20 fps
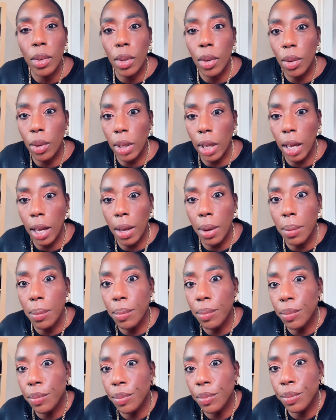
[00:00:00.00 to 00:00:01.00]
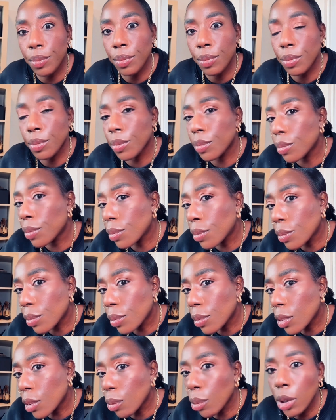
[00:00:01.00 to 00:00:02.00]
Okay.
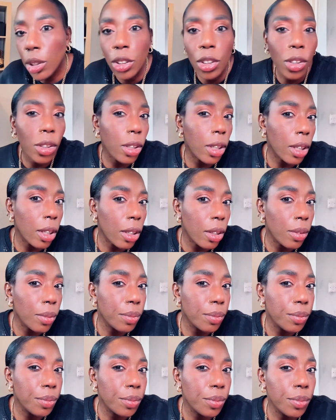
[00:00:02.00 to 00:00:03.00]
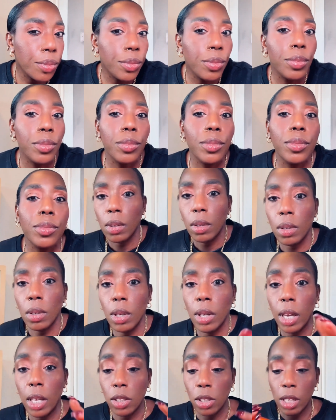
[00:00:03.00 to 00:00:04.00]
What do you think?
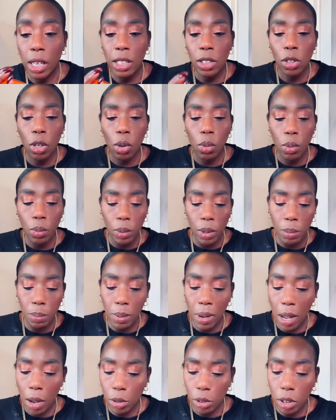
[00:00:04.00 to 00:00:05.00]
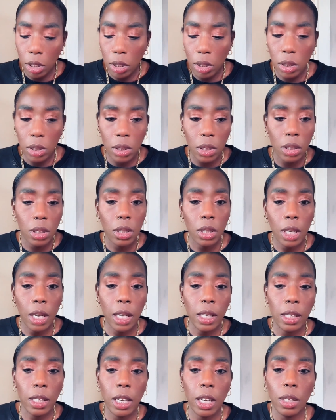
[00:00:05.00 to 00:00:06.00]
Okay, so let's go with powders,
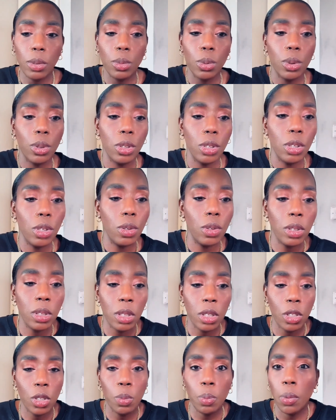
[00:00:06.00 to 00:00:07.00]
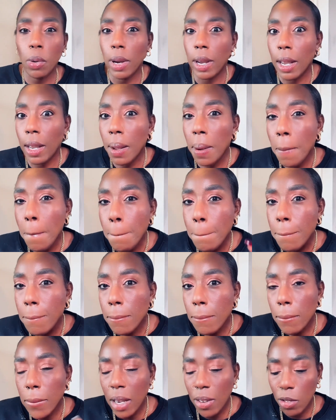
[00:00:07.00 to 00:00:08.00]
and then we'll use the spray
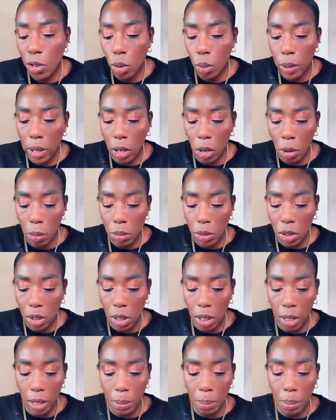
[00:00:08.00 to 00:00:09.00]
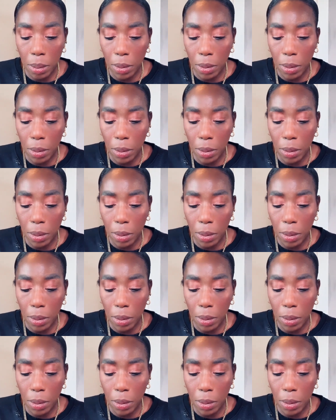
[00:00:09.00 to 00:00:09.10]
before we come to the lip.